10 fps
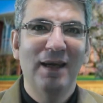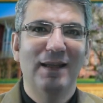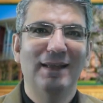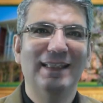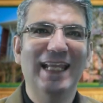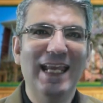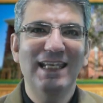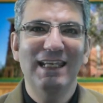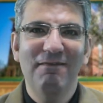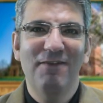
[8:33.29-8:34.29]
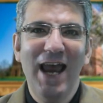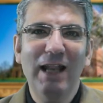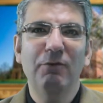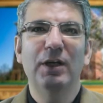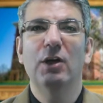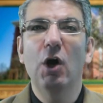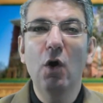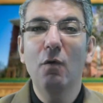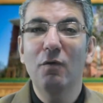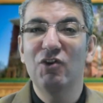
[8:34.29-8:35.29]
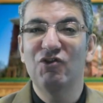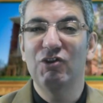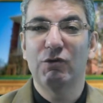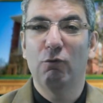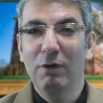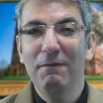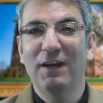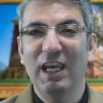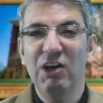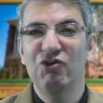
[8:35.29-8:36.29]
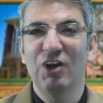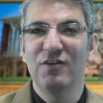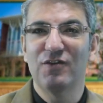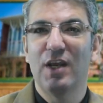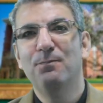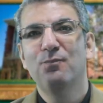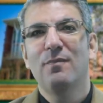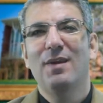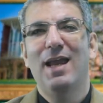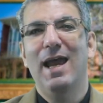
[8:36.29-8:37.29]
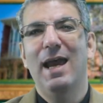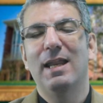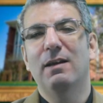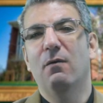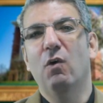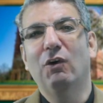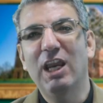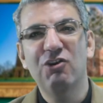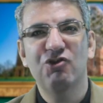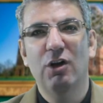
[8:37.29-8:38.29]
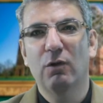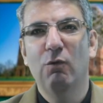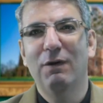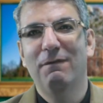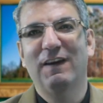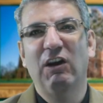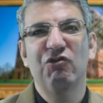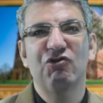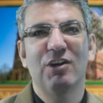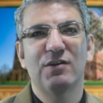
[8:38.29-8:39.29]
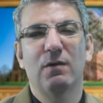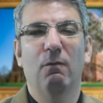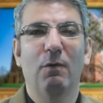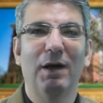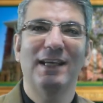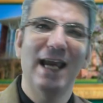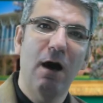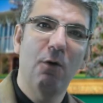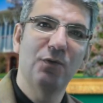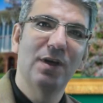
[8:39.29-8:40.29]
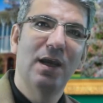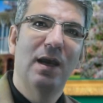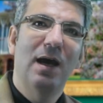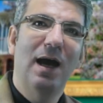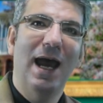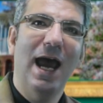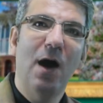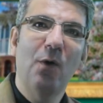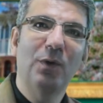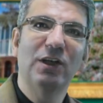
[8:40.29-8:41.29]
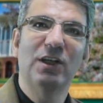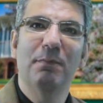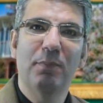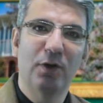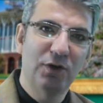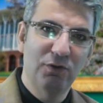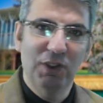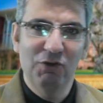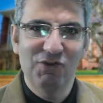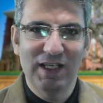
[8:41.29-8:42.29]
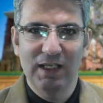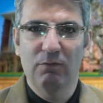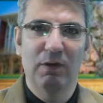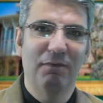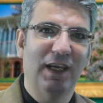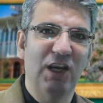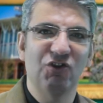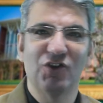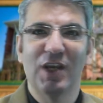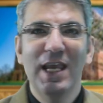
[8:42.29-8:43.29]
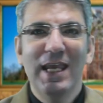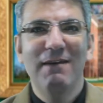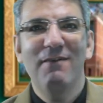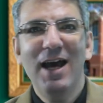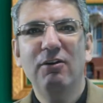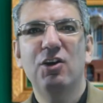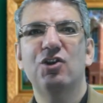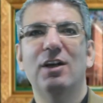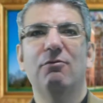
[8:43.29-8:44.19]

They evaluate overseas qualifications and vocational qualifications to work out how they compare to New Zealand qualifications. Evaluation